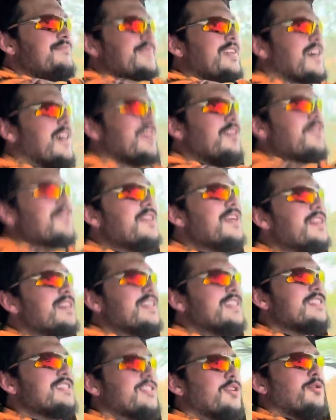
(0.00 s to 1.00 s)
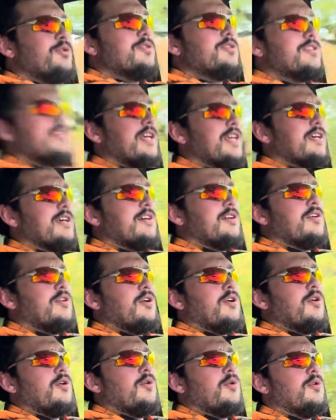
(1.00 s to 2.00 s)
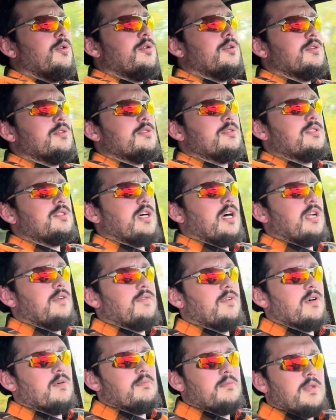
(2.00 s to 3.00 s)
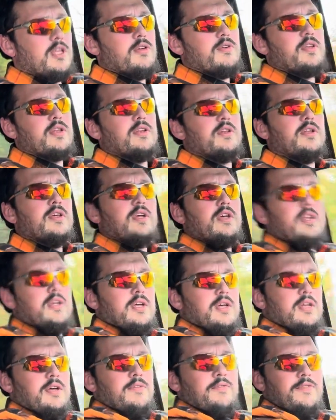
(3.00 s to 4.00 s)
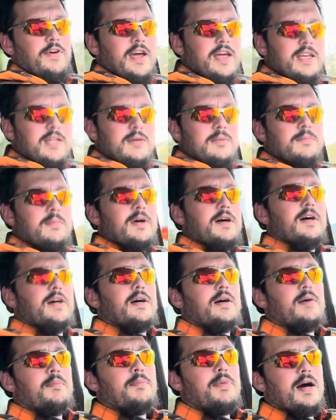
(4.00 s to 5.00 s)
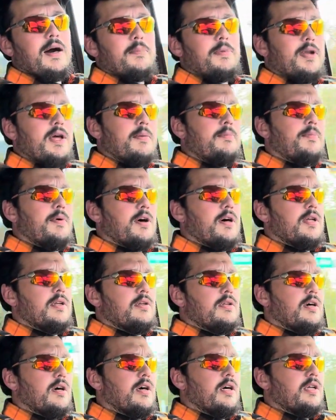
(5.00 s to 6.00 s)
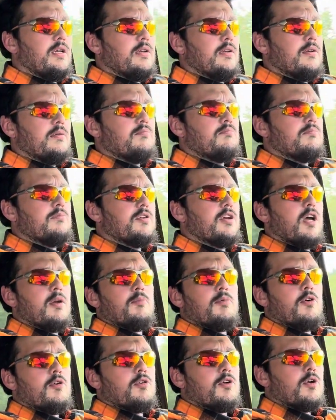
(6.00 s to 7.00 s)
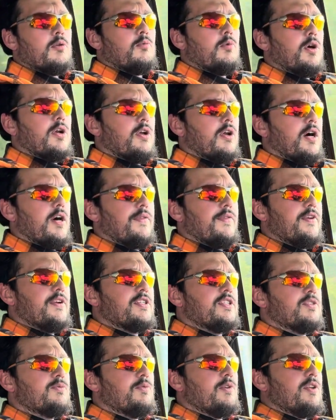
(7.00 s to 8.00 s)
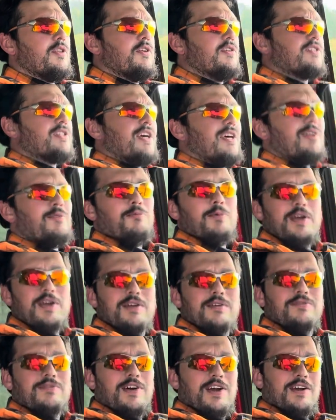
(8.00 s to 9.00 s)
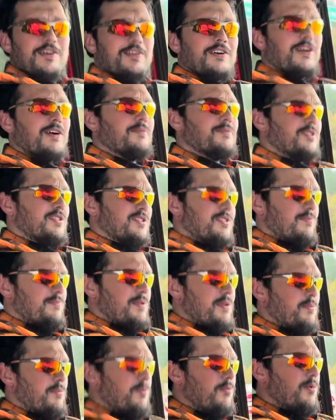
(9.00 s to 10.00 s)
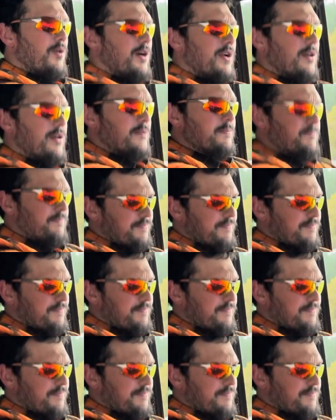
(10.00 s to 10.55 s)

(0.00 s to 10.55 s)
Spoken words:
I don't think they sold like a whole ton of them. You can find them popping up on Gunbroker and whatnot, and they're just one of those kind of weird firearms that some people want to